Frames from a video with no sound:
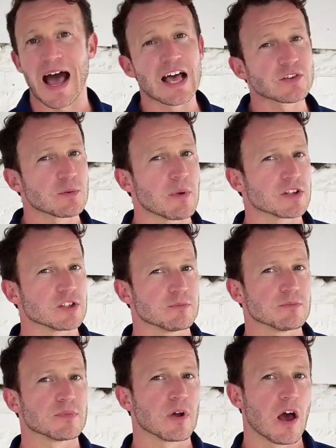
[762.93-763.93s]
As we
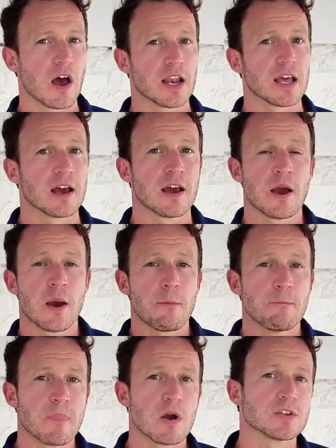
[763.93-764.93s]
mentioned earlier,
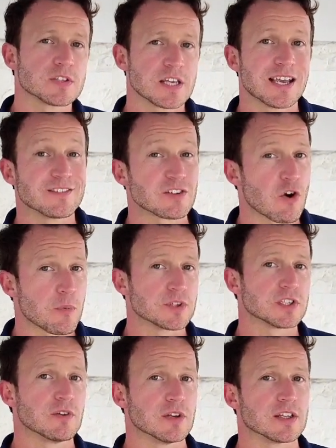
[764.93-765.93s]
most thieves are
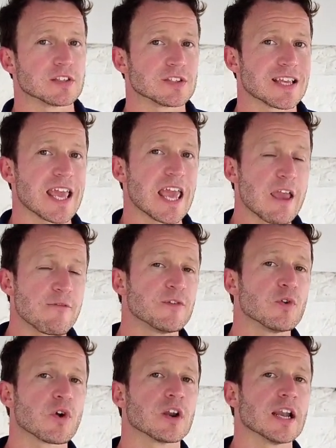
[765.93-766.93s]
opportunists. If
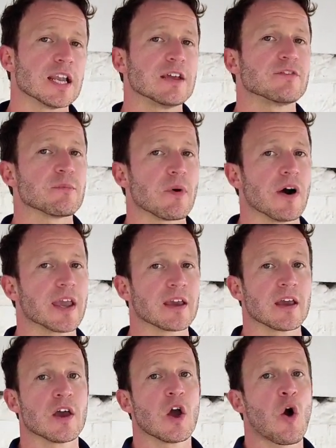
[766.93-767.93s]
you're going to leave the bike
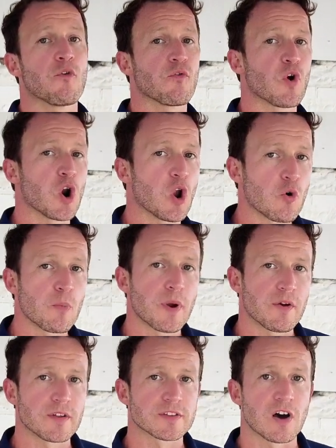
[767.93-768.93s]
for a long
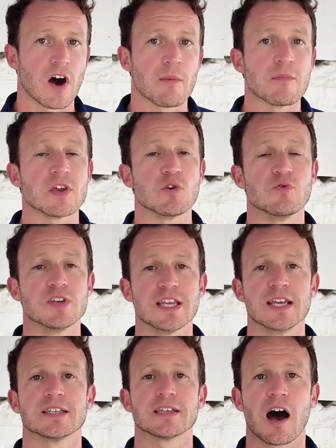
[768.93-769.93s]
period of time, you
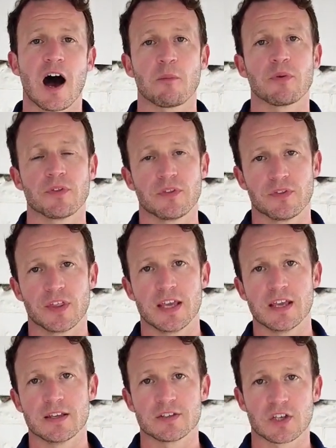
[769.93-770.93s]
need to up
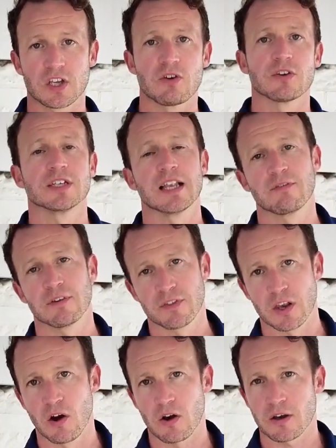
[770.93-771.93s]
the security level of the
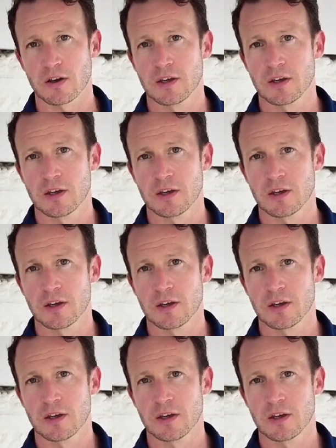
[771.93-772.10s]
lock,